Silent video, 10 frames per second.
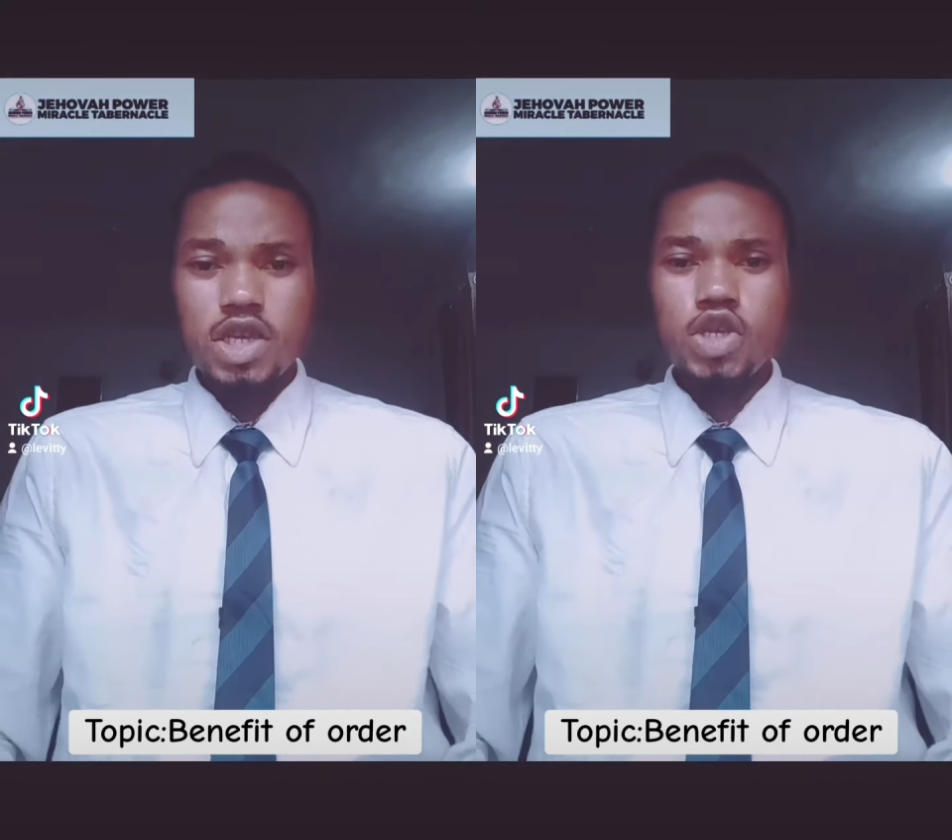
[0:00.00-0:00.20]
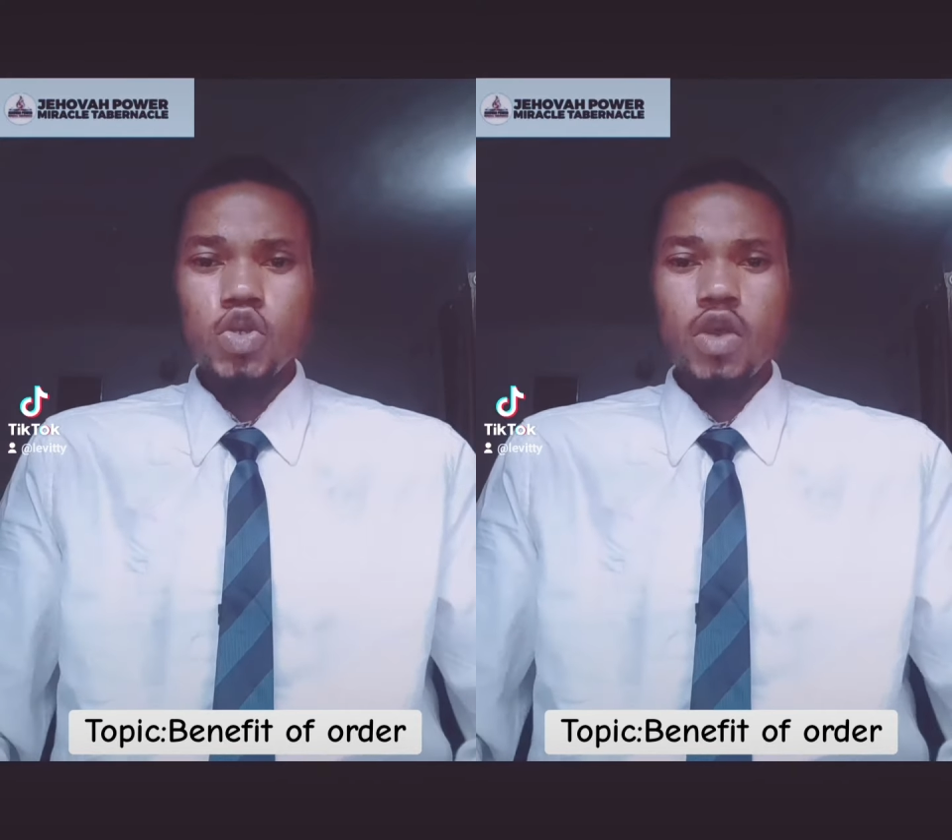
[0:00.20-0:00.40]

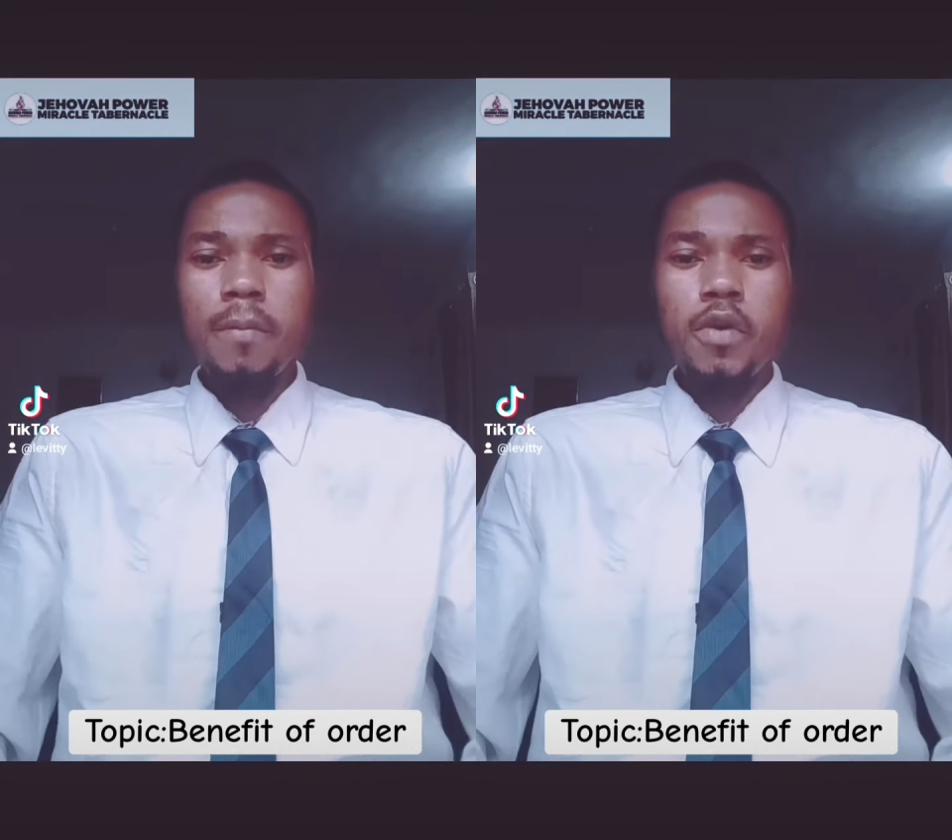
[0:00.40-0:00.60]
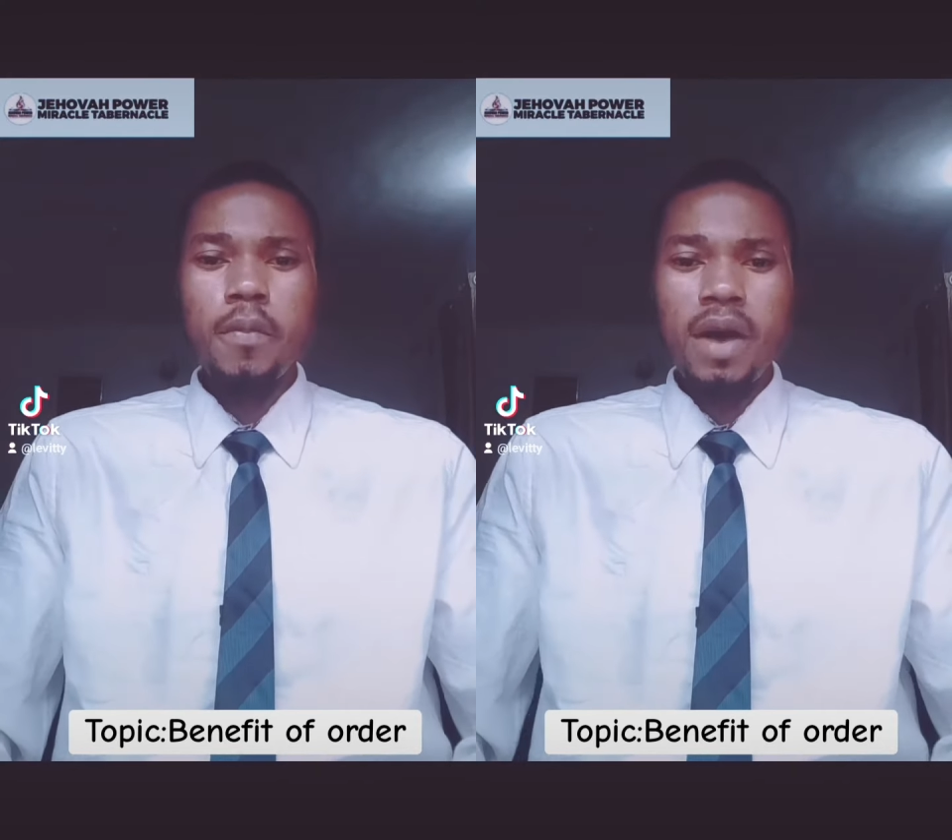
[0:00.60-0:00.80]
into a
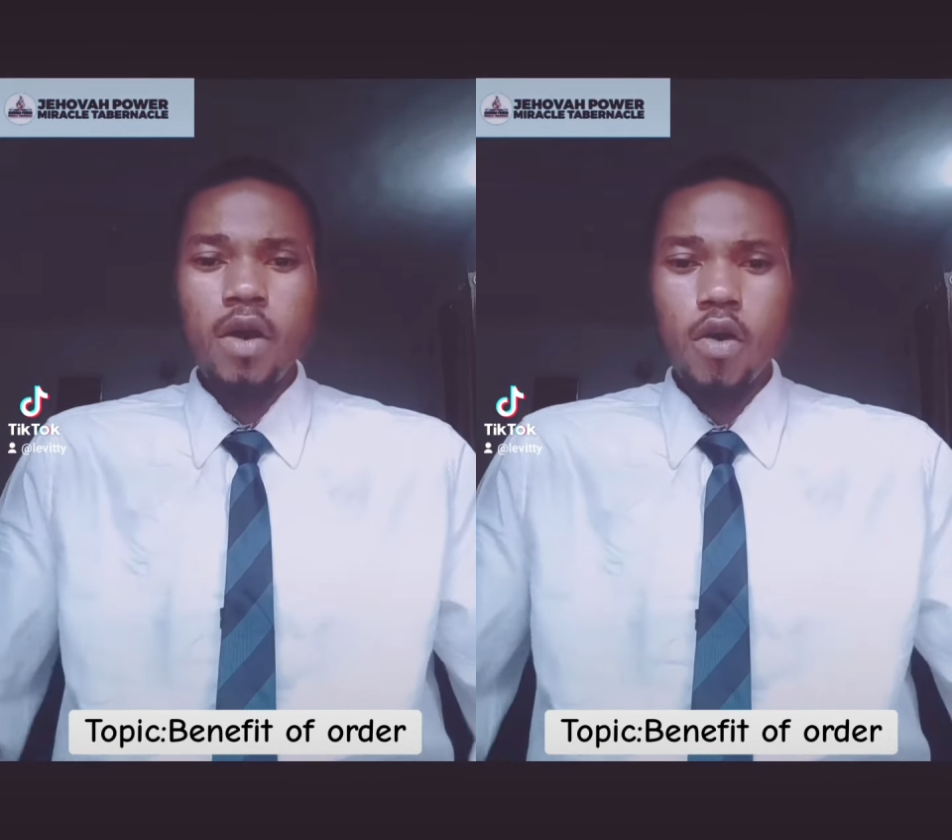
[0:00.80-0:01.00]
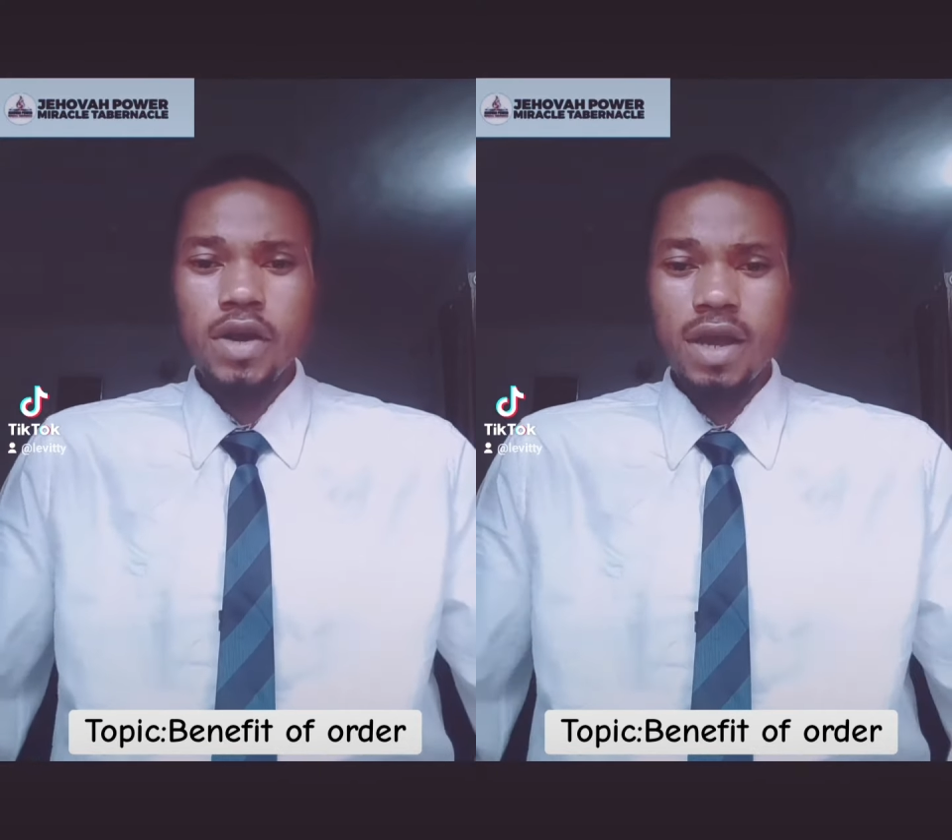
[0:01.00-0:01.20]
proper
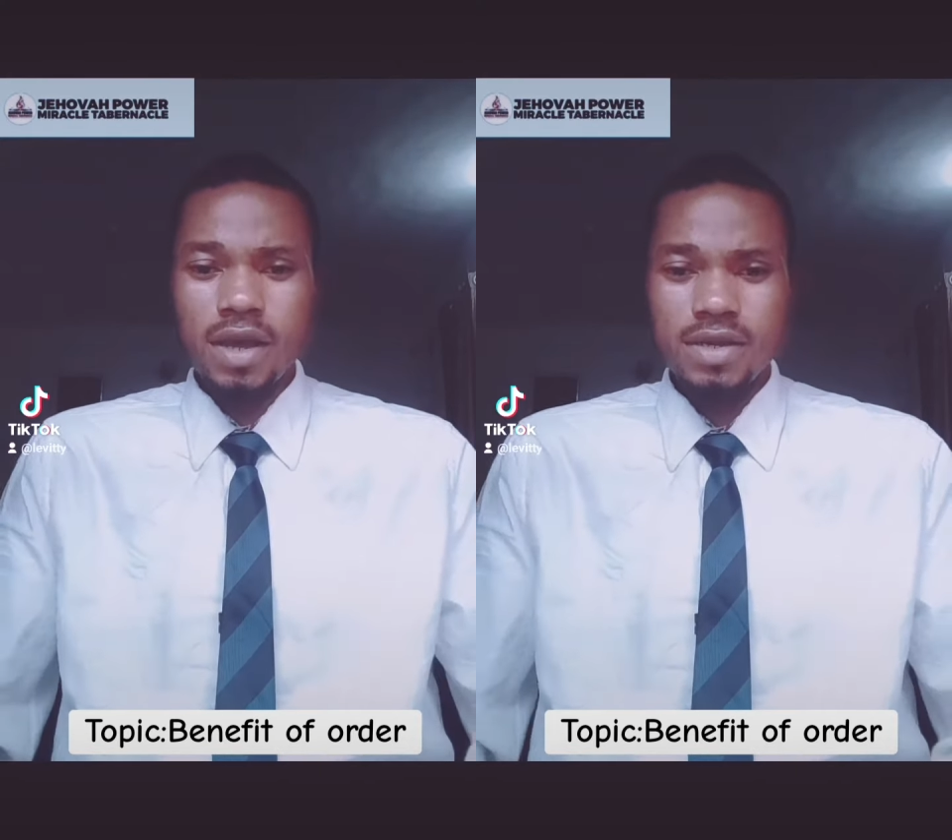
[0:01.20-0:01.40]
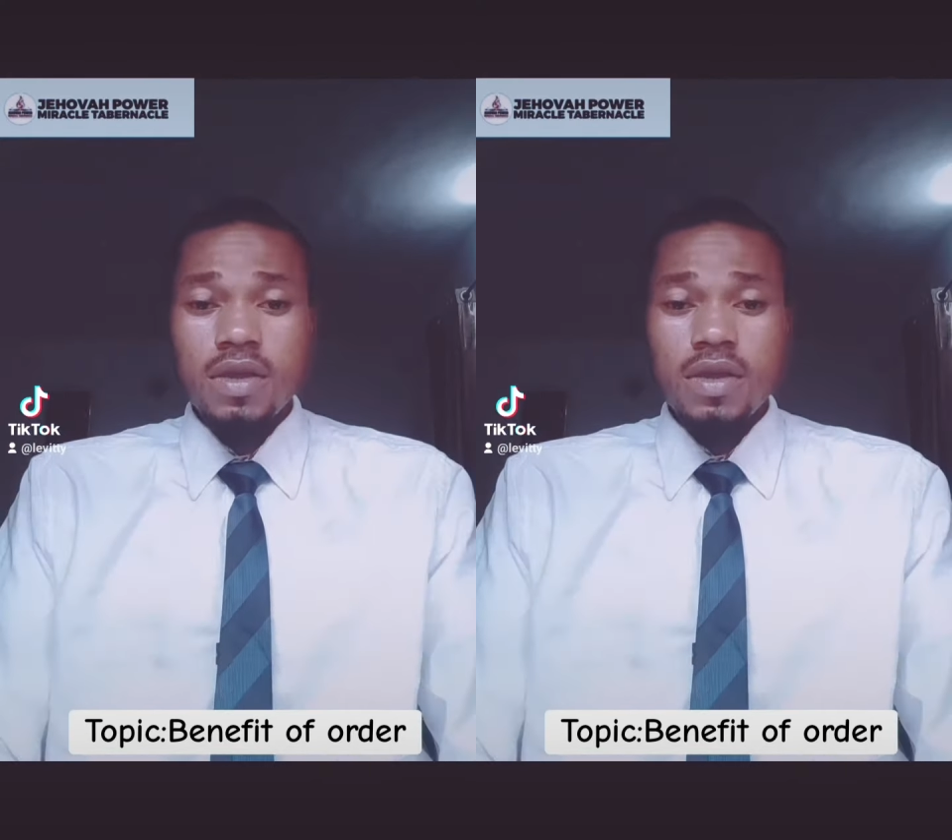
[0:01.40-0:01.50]
order.